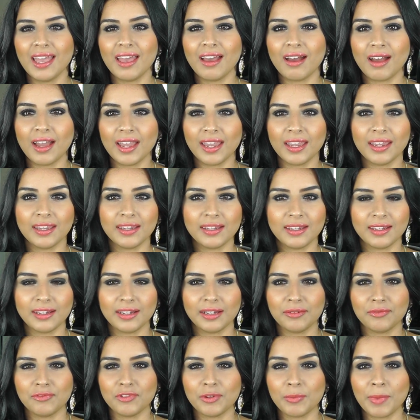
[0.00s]

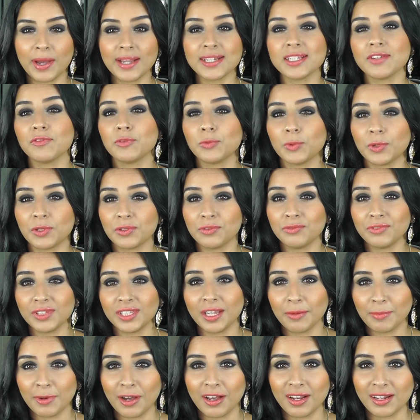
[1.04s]
I remind everyone of
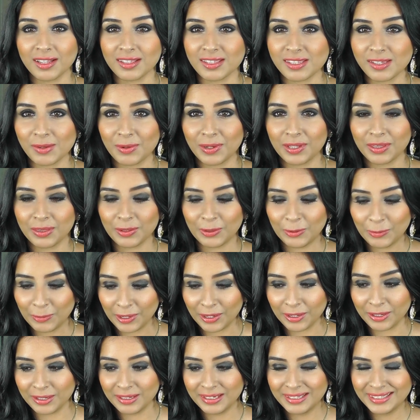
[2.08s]
Vidya Balan, so I thought,
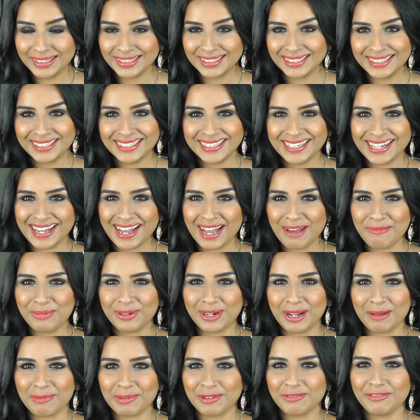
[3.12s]
well, I
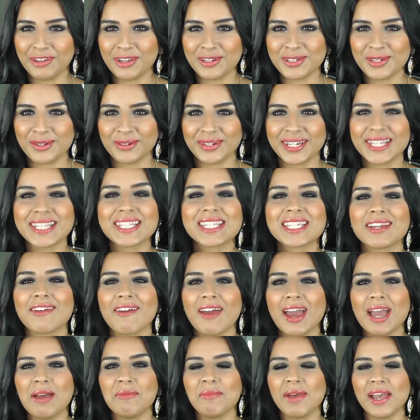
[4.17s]
put up the photo on
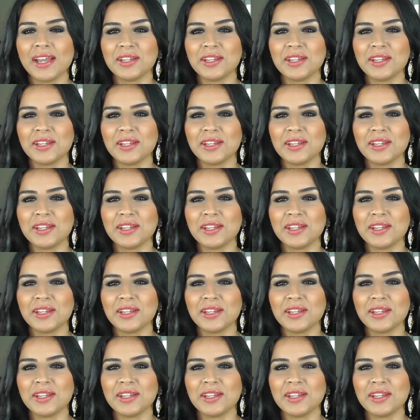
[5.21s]
Instagram